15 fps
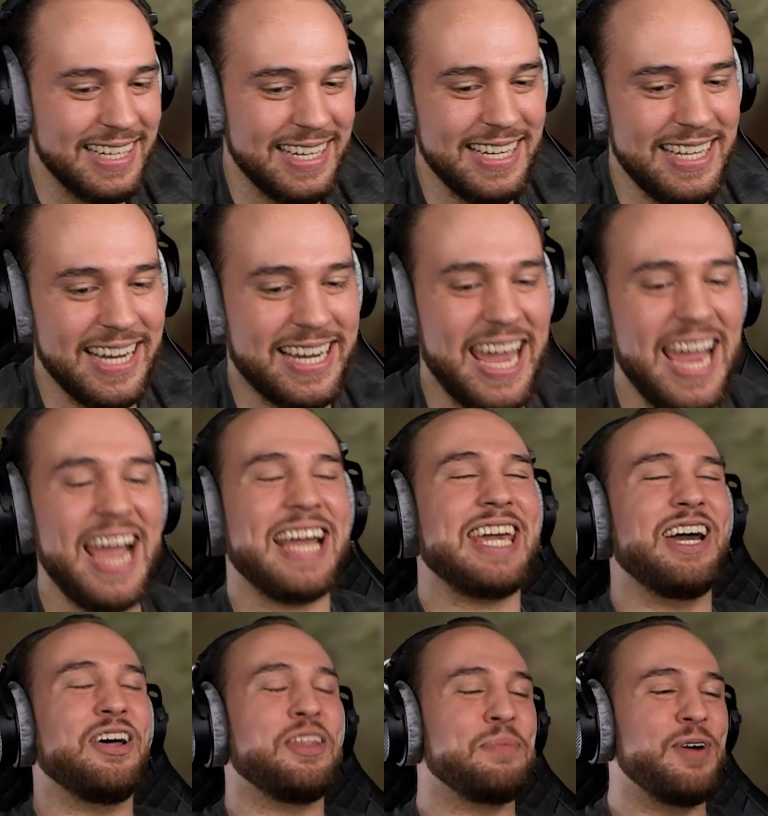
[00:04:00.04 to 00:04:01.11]
You can't
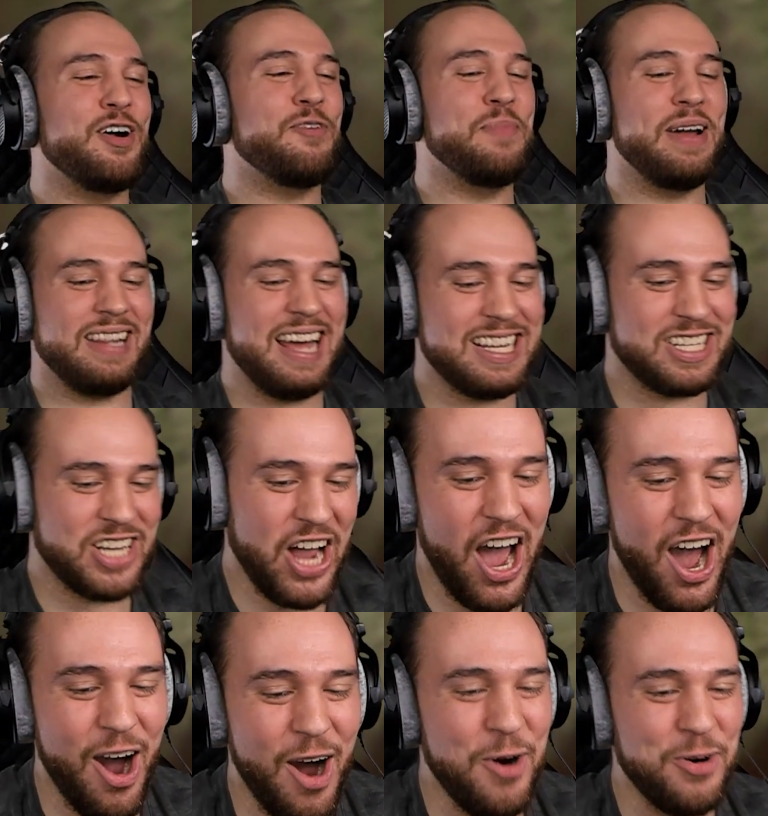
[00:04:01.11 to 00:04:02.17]
kill the movement. Let's
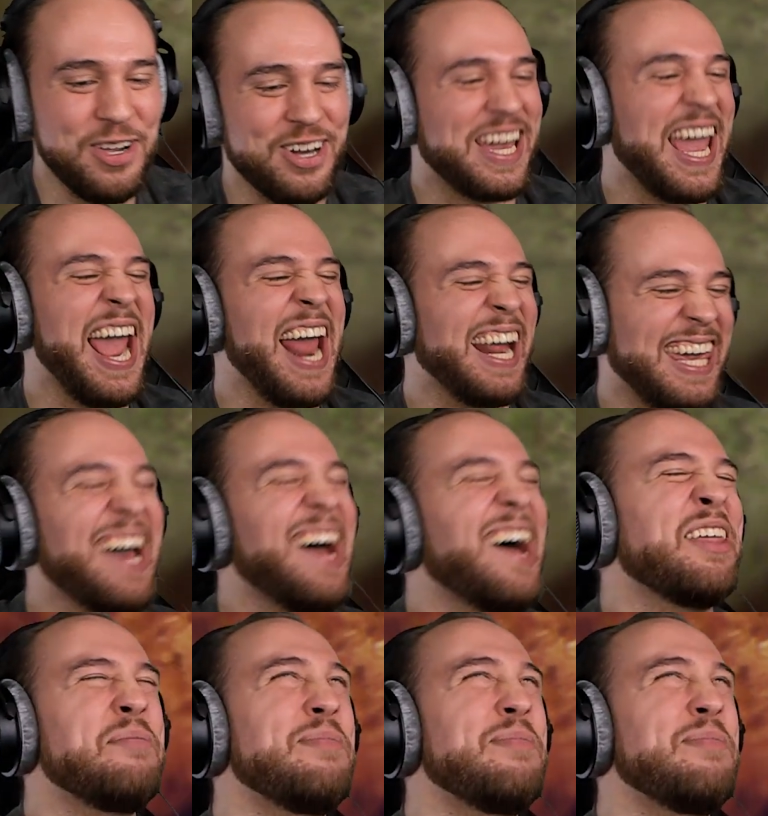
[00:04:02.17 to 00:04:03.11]
go. You can't kill the